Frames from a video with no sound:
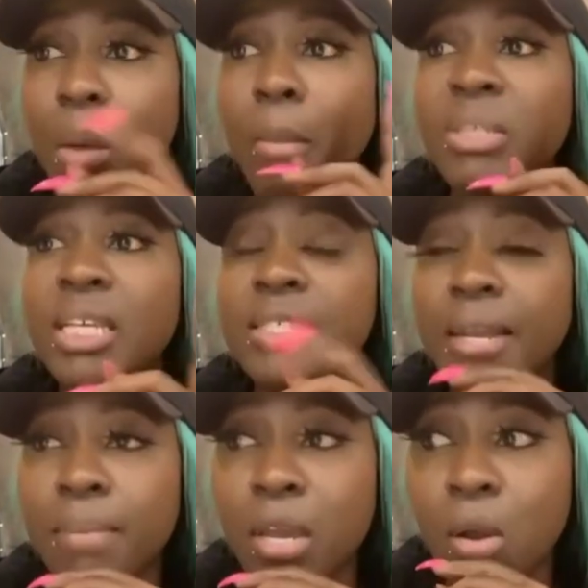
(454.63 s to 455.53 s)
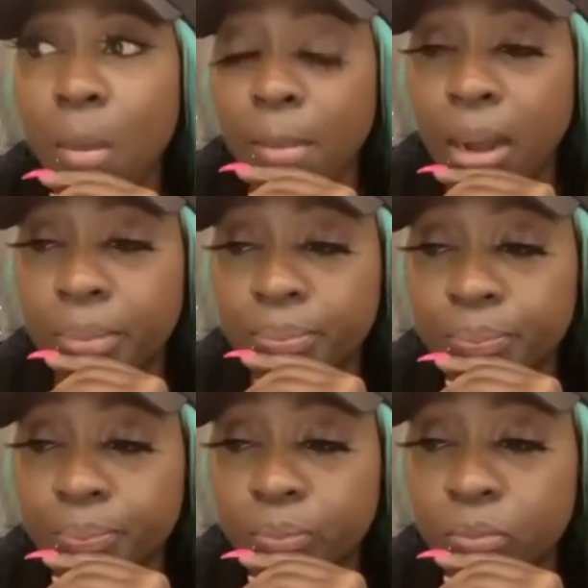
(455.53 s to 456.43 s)
I say, send me a number.
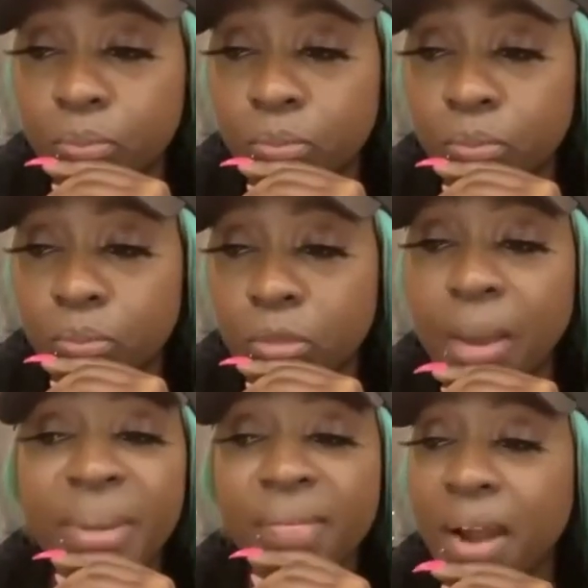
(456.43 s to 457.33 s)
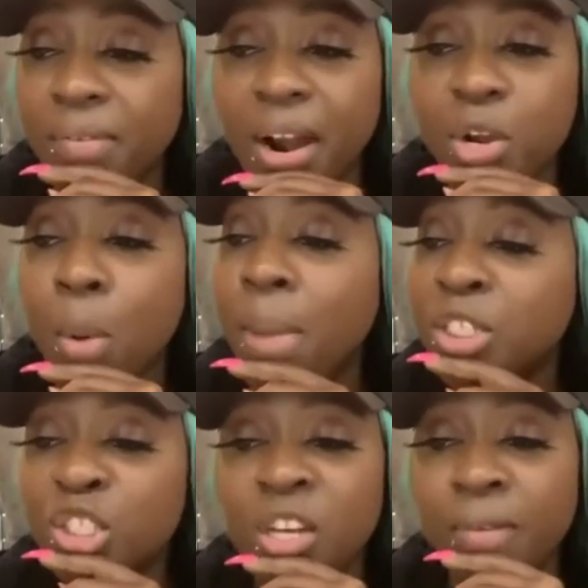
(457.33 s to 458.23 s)
Because I never have her number.
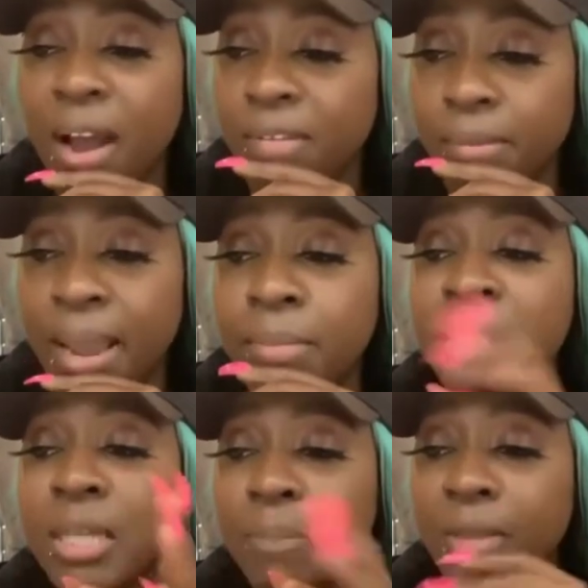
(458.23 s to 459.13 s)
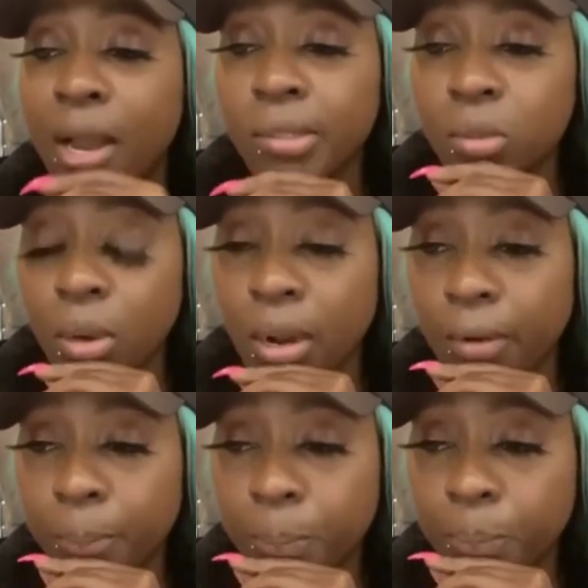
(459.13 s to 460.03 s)
She never have mine. I stop talking to her.